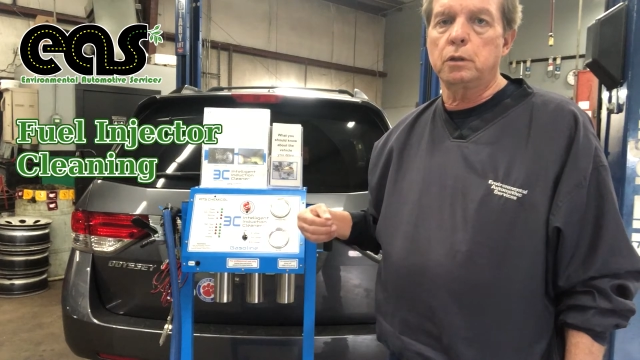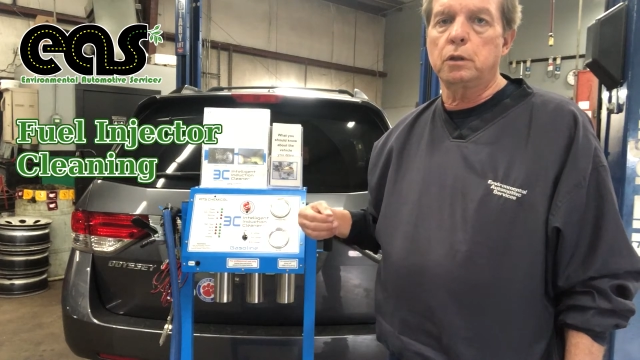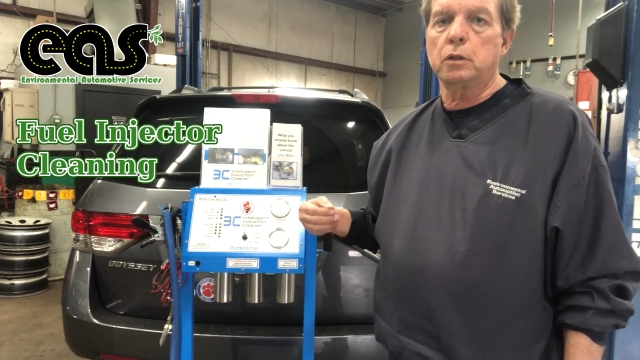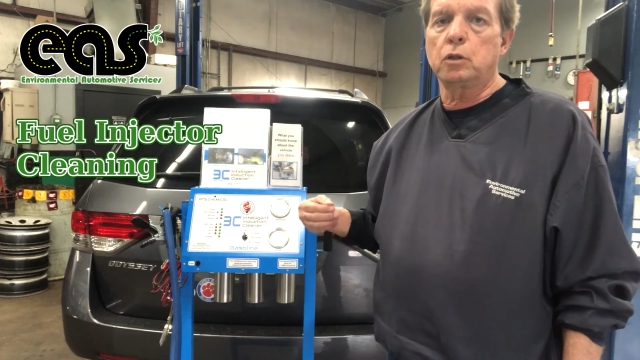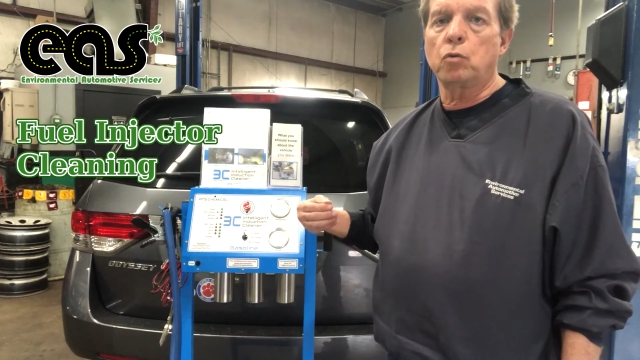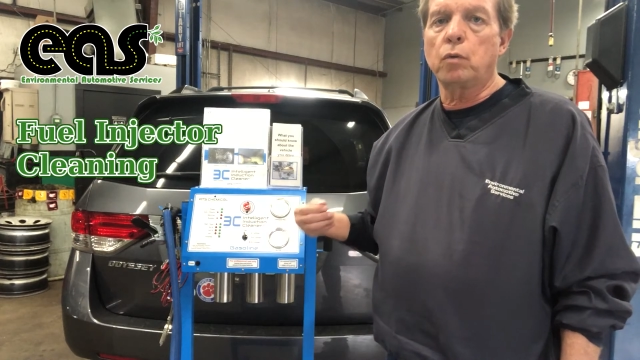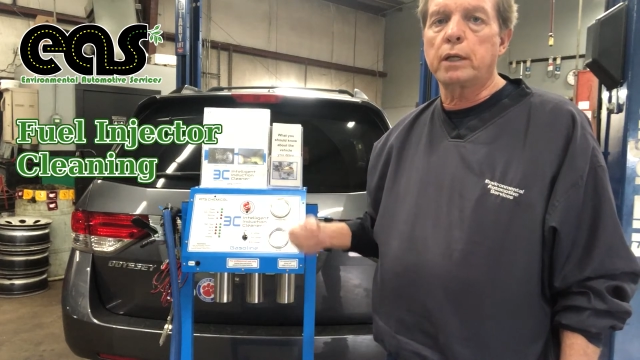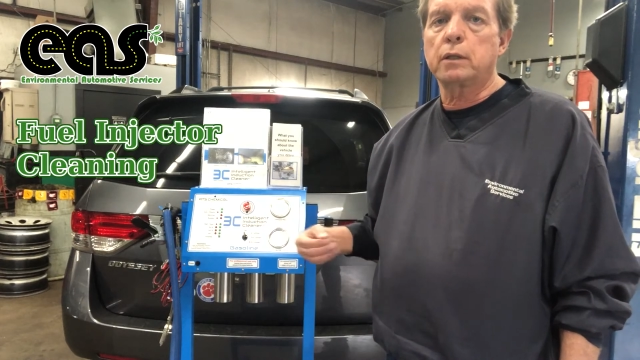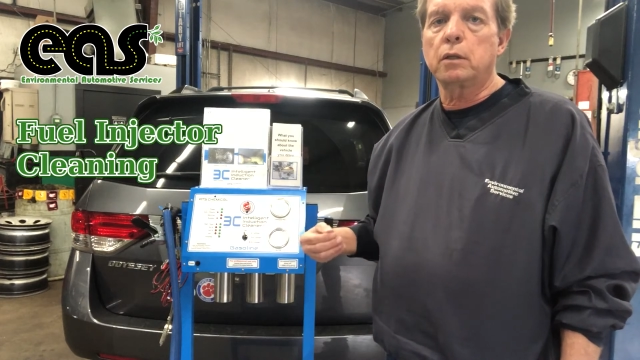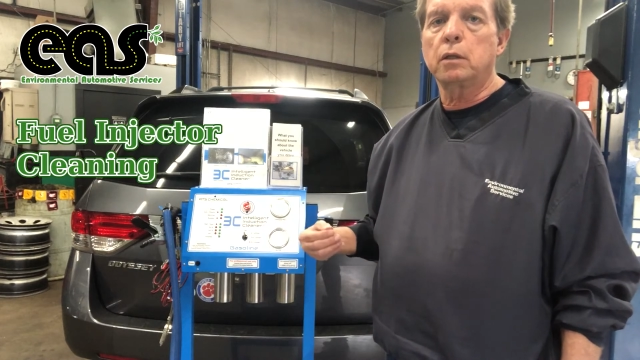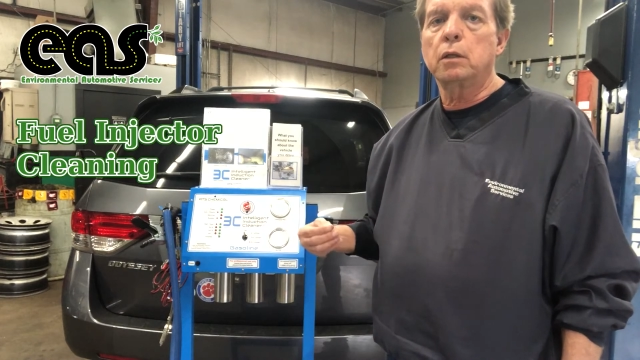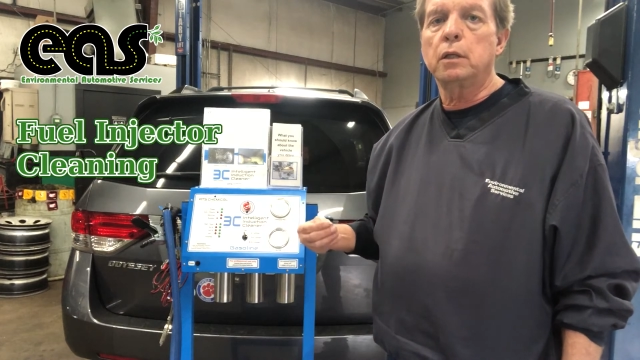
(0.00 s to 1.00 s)
a
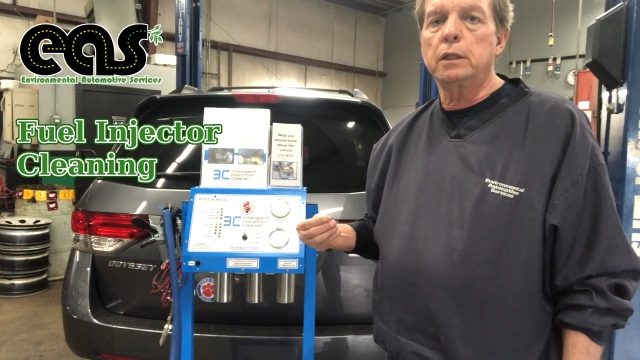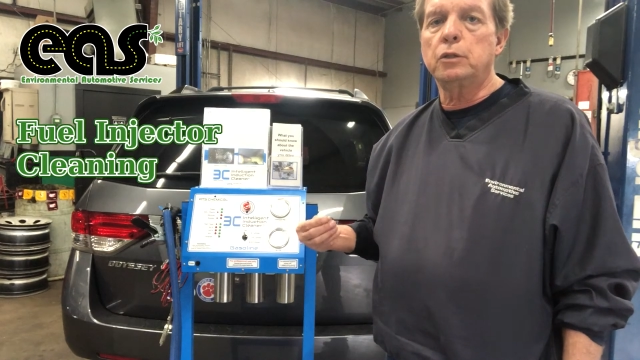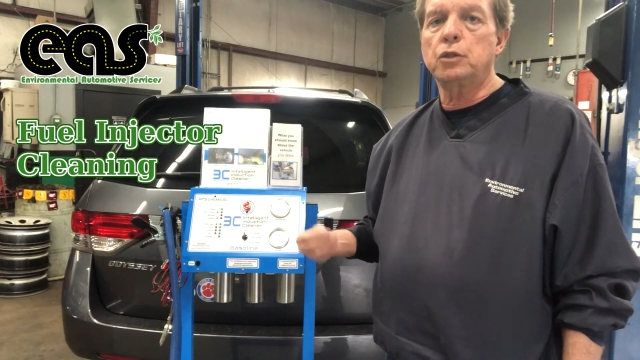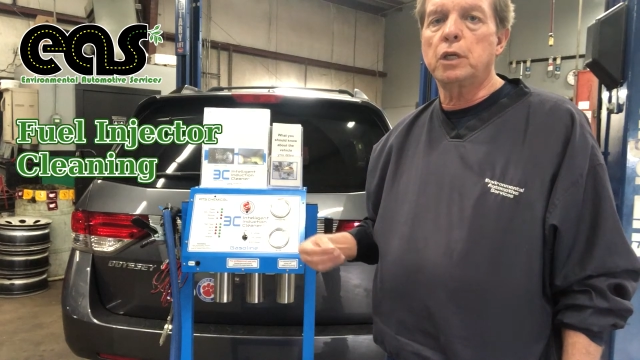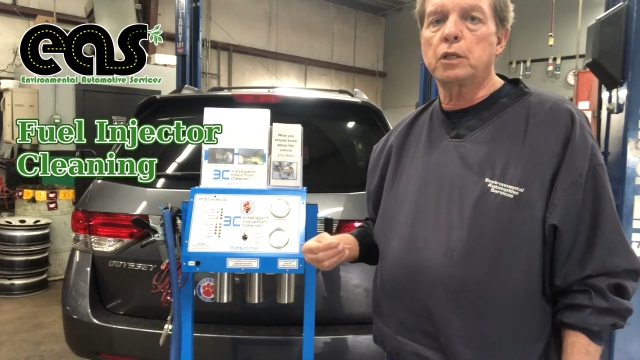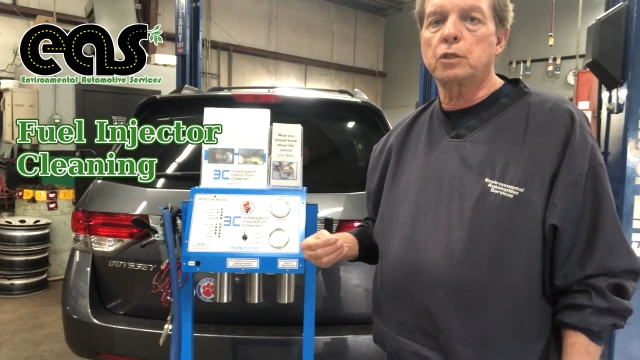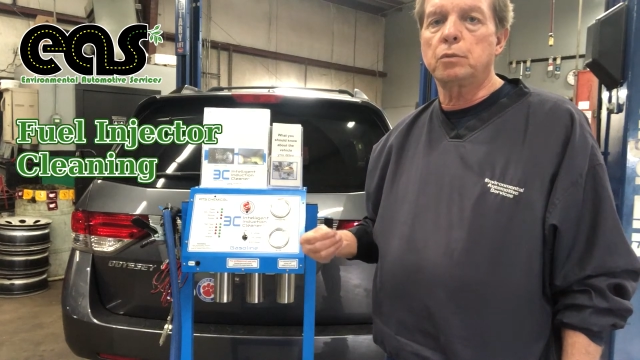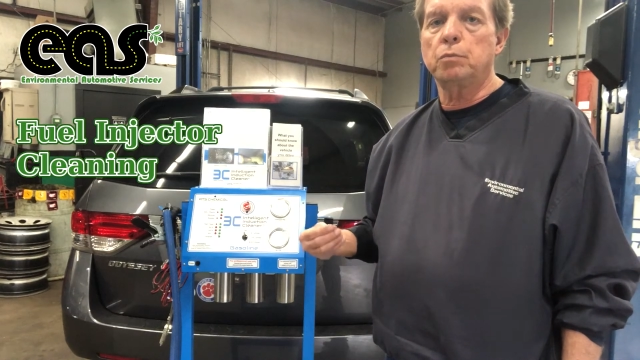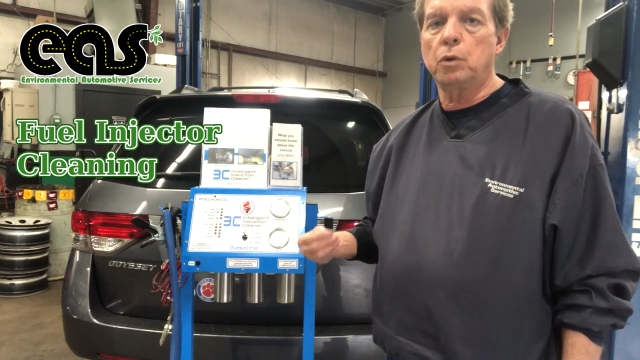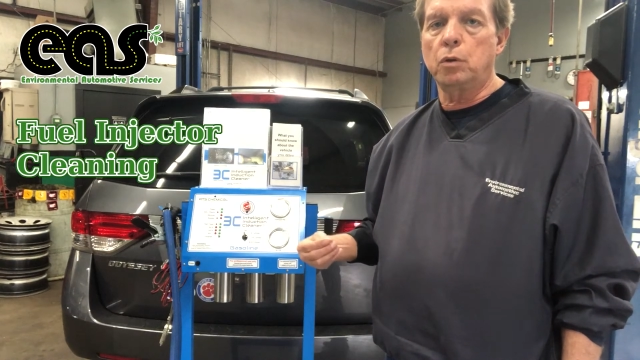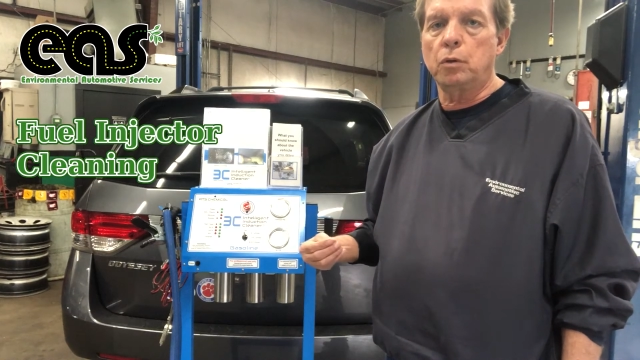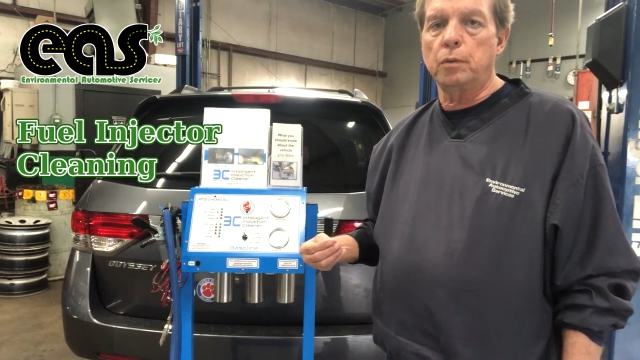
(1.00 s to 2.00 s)
direct injection
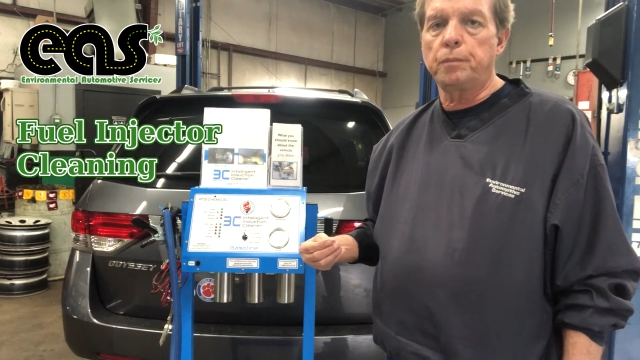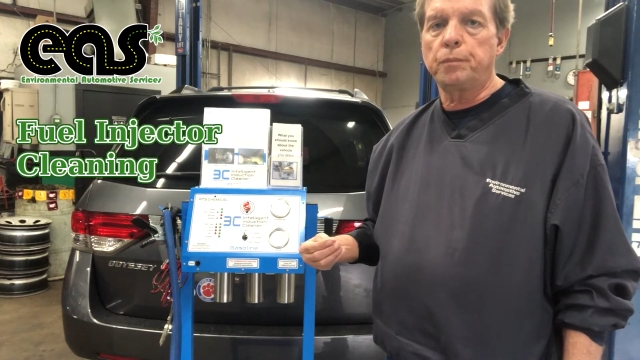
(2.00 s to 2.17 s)
motor.